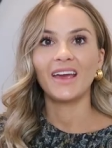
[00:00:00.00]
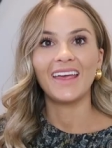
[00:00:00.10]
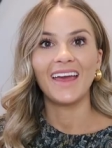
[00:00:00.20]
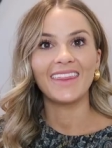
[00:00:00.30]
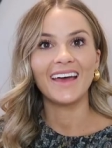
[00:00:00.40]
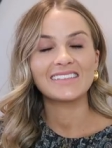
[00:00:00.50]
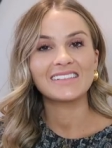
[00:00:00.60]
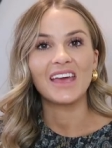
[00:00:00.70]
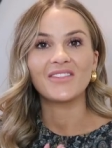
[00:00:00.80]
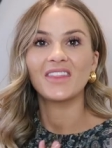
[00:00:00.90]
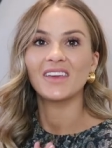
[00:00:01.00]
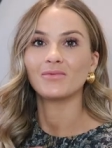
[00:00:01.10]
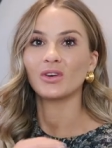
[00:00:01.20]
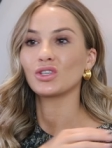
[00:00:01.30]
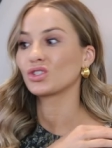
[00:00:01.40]
okay and that is everything
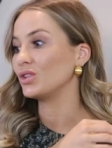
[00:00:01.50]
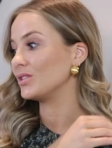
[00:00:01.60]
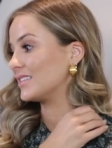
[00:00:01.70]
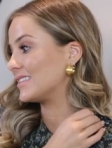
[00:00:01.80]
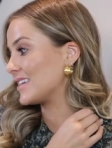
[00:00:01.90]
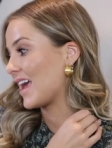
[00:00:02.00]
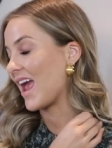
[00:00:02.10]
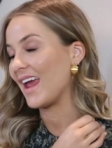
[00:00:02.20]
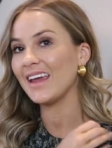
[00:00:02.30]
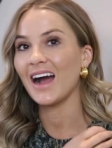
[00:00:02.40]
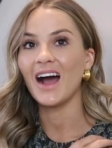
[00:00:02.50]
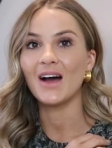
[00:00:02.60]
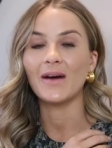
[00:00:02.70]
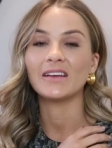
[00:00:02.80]
I'm going to show you today um,